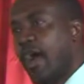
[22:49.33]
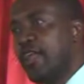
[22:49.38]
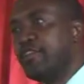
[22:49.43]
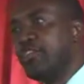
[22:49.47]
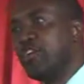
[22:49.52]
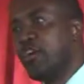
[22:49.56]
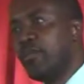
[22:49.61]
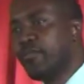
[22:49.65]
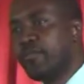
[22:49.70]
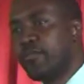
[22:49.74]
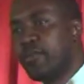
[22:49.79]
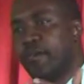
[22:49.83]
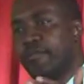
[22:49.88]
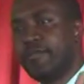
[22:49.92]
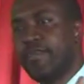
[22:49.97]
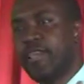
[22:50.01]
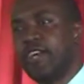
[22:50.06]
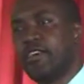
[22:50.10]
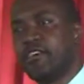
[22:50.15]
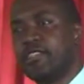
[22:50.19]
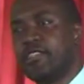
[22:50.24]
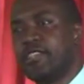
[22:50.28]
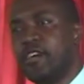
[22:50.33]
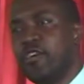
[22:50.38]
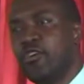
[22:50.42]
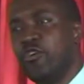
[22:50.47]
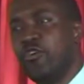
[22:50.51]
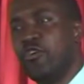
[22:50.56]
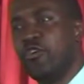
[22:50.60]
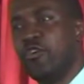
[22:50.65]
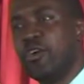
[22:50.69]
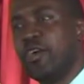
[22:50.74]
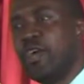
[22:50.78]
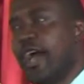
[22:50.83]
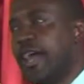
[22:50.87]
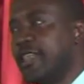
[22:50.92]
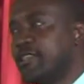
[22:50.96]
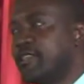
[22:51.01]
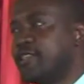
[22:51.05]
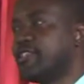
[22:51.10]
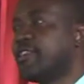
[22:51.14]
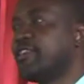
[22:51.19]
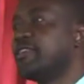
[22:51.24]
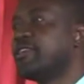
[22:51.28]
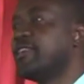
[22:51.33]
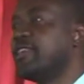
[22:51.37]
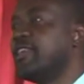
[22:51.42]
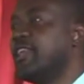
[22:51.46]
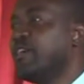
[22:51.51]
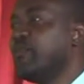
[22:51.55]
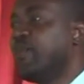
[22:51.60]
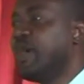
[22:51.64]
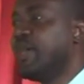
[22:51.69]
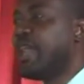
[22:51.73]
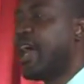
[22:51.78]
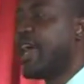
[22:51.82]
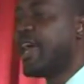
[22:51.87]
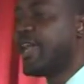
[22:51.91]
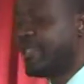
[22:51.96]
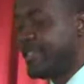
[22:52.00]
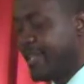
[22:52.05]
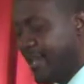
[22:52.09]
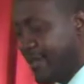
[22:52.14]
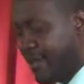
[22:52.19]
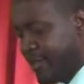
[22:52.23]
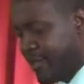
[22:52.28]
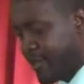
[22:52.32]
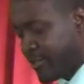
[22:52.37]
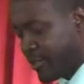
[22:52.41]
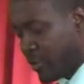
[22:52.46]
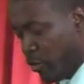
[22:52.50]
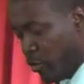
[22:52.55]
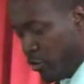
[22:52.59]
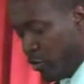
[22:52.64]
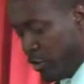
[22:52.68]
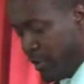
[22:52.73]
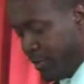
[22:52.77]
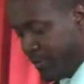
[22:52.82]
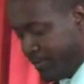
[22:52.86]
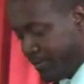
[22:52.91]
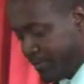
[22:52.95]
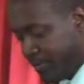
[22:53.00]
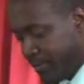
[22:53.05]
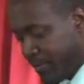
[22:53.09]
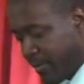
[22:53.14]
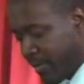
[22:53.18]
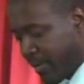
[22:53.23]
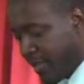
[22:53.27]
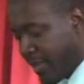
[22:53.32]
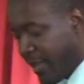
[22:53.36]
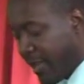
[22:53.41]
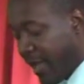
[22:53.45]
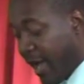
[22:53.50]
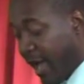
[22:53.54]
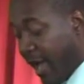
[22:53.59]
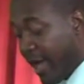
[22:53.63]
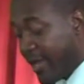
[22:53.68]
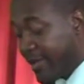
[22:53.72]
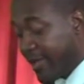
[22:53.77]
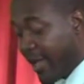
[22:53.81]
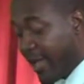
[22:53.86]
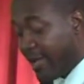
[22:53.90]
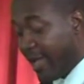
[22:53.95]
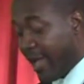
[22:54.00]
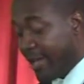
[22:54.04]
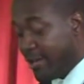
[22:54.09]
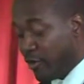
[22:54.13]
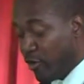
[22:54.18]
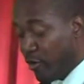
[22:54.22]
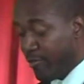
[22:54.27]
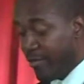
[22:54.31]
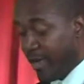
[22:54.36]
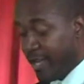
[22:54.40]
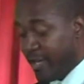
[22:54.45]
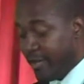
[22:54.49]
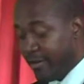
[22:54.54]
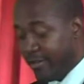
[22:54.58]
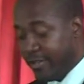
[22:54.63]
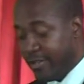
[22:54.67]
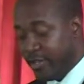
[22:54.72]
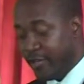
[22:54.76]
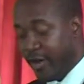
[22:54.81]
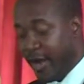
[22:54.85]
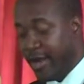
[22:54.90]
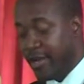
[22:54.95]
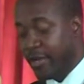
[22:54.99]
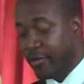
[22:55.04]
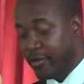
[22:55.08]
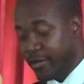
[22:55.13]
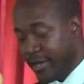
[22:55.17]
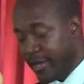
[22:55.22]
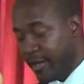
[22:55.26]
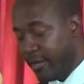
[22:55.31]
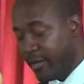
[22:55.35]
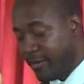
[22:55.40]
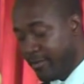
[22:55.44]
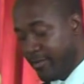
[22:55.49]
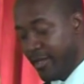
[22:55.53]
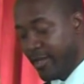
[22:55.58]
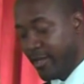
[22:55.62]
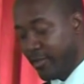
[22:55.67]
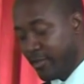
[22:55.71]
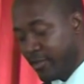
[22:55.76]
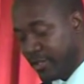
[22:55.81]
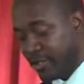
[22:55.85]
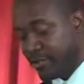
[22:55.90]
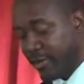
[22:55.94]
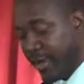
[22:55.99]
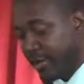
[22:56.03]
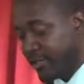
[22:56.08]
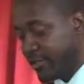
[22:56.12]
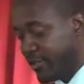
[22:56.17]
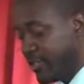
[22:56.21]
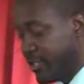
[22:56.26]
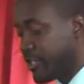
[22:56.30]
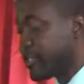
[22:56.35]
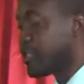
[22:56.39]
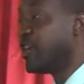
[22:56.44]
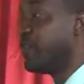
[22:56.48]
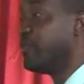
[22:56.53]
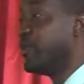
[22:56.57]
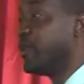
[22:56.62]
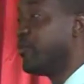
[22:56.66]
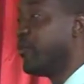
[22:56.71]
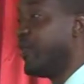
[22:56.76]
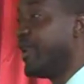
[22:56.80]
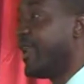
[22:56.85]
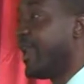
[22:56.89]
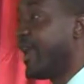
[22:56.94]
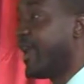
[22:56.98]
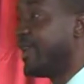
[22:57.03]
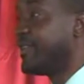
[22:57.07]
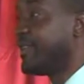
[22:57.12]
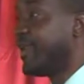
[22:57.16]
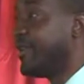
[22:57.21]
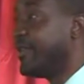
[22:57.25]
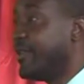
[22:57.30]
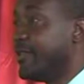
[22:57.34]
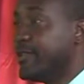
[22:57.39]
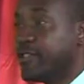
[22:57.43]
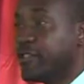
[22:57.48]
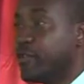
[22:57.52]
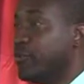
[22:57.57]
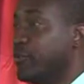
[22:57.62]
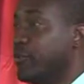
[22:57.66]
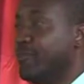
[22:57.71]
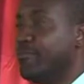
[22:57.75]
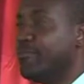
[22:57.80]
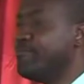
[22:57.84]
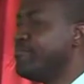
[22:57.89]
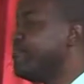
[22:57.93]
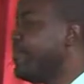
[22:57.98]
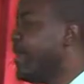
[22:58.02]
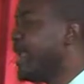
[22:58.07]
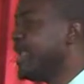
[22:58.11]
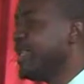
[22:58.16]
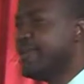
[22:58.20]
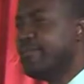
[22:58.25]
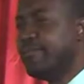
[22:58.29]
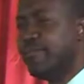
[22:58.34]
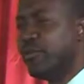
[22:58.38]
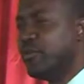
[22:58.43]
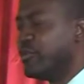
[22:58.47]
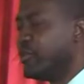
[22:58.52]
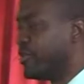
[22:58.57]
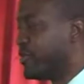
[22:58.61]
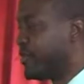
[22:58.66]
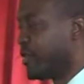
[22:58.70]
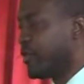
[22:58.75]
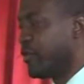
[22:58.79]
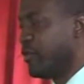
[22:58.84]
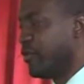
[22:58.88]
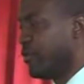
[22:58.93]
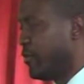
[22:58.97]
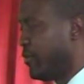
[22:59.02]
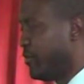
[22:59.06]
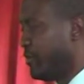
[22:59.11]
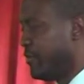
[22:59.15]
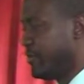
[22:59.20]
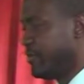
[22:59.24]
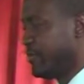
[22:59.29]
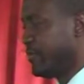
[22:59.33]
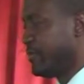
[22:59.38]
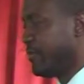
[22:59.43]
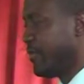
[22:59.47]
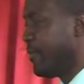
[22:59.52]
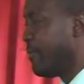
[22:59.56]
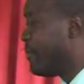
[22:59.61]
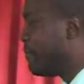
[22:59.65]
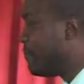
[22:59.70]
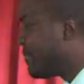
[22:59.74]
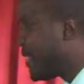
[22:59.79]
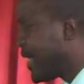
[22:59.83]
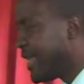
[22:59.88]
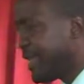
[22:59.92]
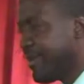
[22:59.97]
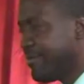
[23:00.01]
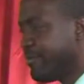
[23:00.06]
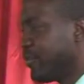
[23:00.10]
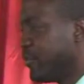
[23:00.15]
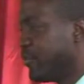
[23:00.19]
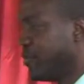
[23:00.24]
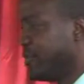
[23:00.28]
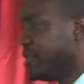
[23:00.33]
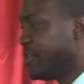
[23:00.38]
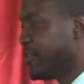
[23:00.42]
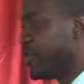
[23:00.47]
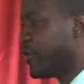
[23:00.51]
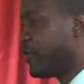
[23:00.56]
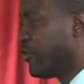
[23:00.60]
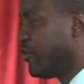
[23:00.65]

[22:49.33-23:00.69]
A number of years ago, and certainly when I attended school, and, and I know many of you are looking on me now and trying to determine when I attended school. Many moons ago. Many moons